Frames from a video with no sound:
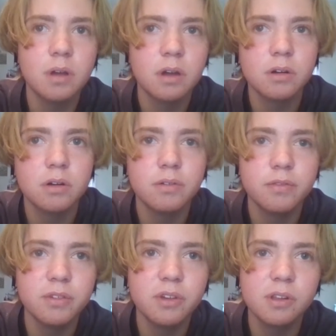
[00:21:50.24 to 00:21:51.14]
I got on a
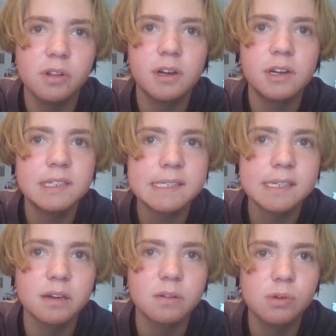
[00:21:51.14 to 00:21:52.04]
few clients
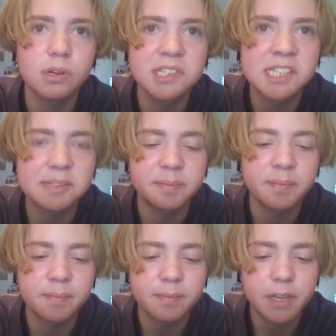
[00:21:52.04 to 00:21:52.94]
that wanted
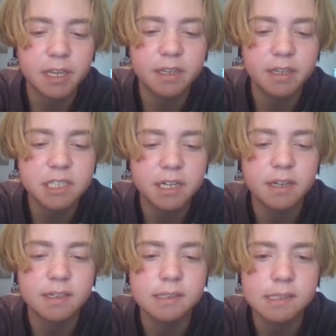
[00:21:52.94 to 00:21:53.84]
some
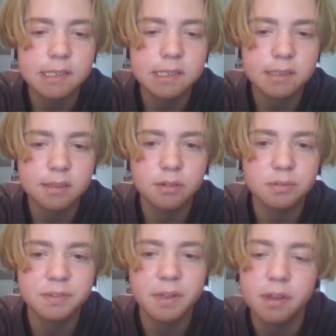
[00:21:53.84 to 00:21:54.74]
keychains
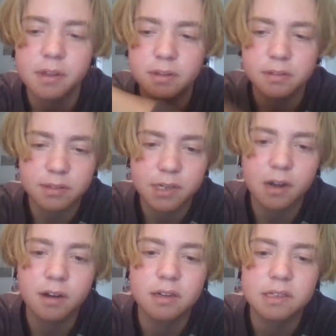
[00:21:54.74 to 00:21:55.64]
of their
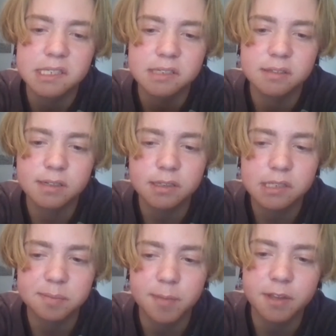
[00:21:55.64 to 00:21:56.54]
cars, so I
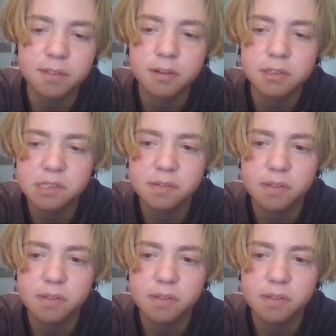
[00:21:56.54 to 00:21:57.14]
custom made those